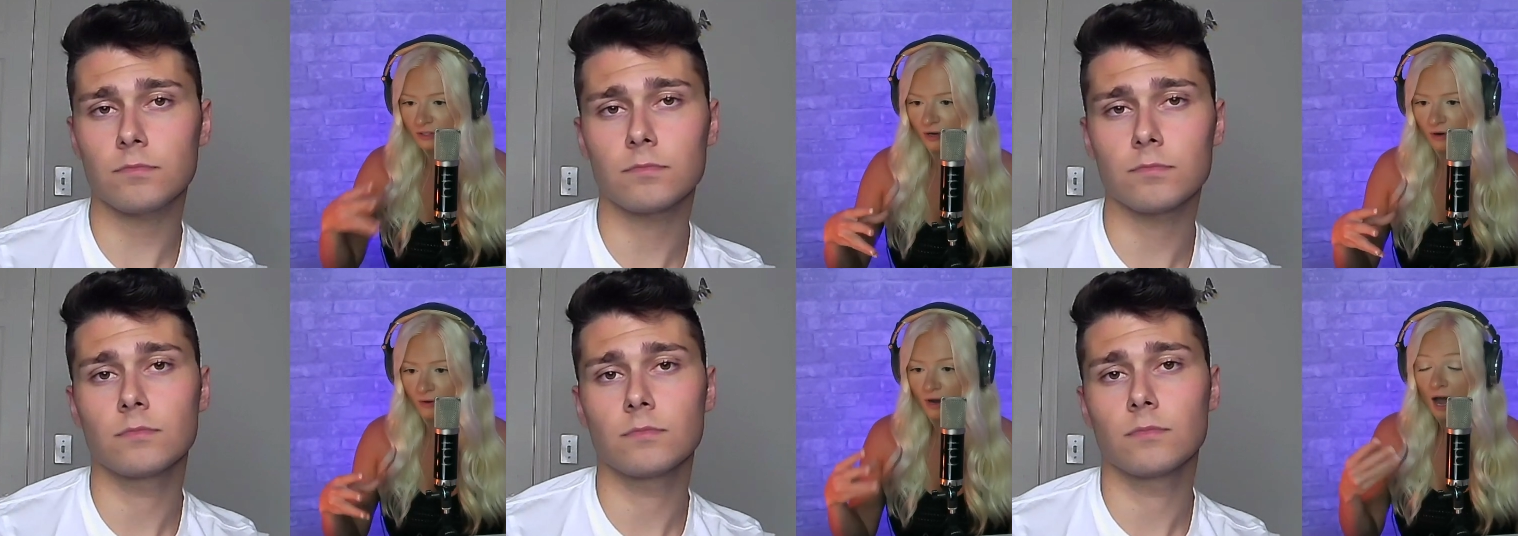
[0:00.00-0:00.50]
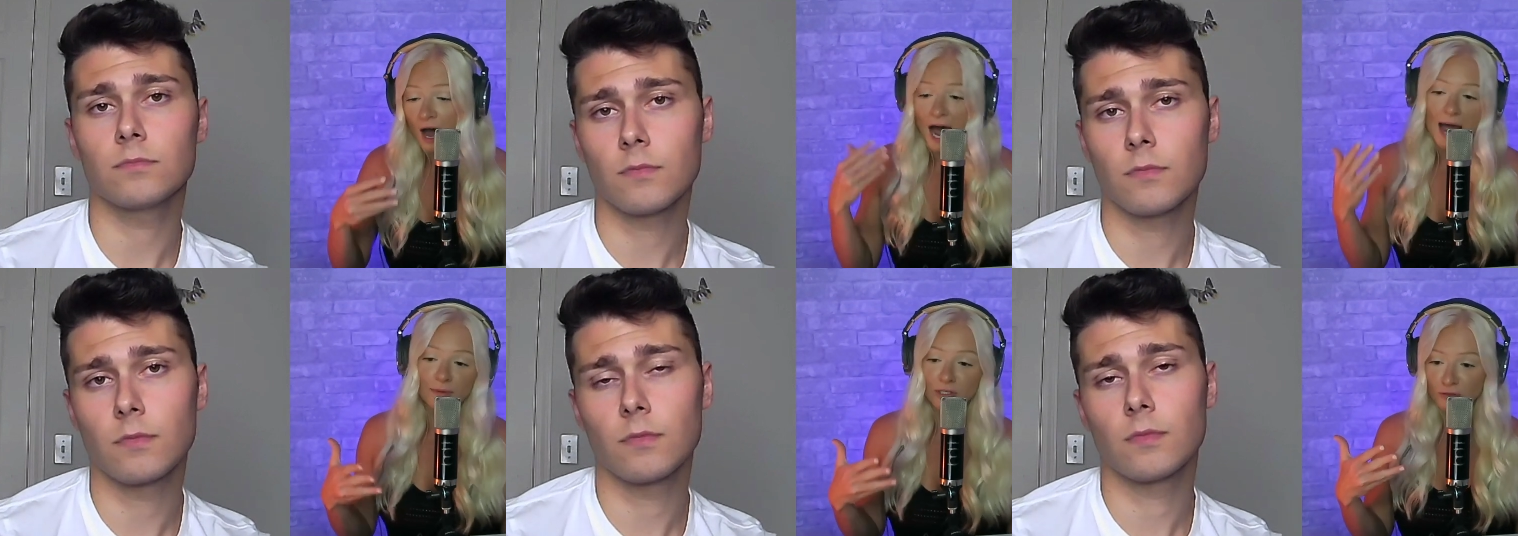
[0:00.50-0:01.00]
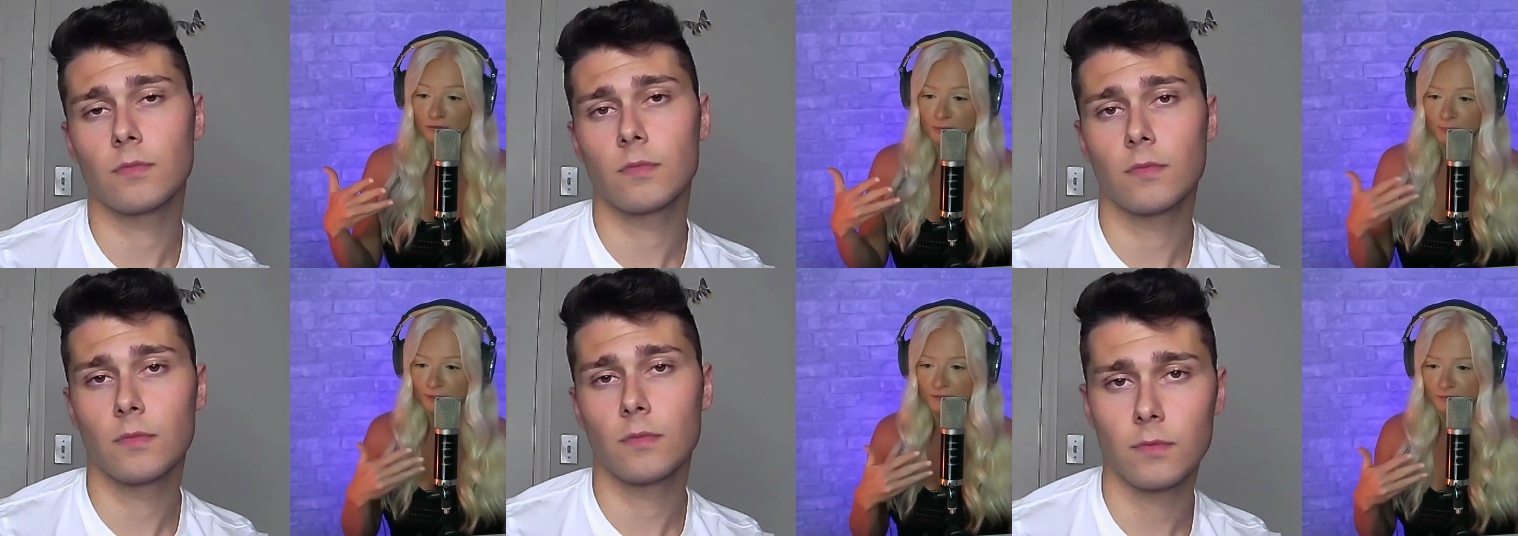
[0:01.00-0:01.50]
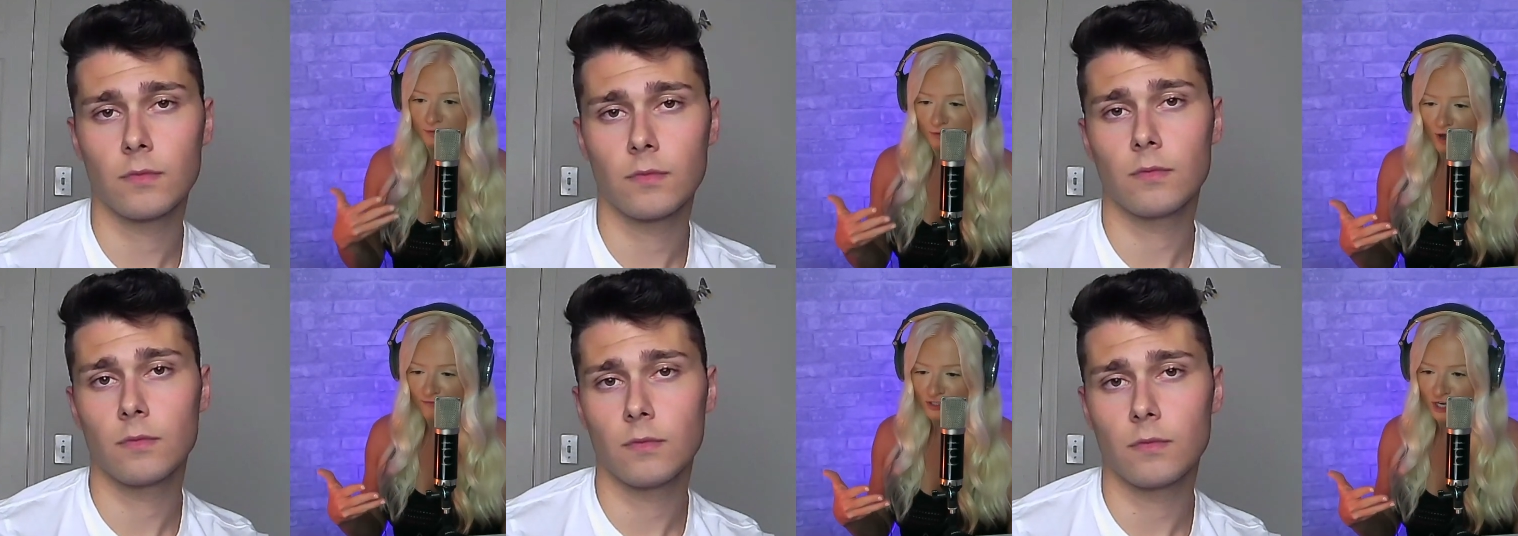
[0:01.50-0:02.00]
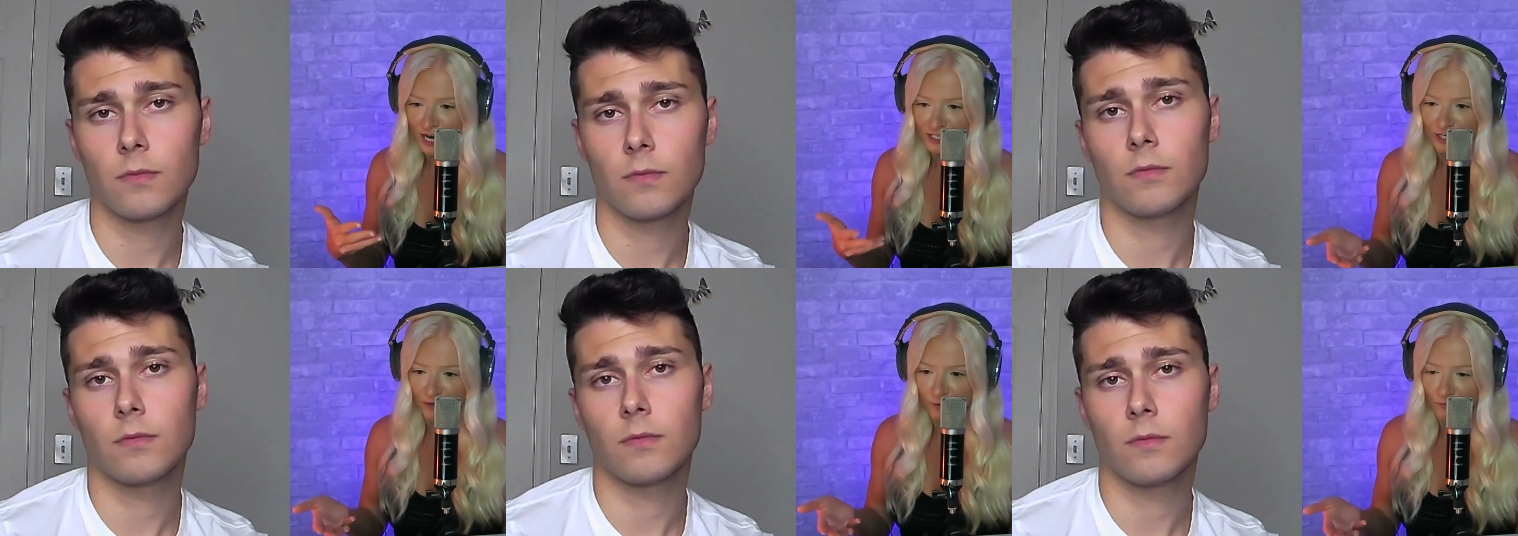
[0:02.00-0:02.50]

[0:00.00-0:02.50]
Speaker 1: you know, I'm a huge believer in the law of attraction. I don't know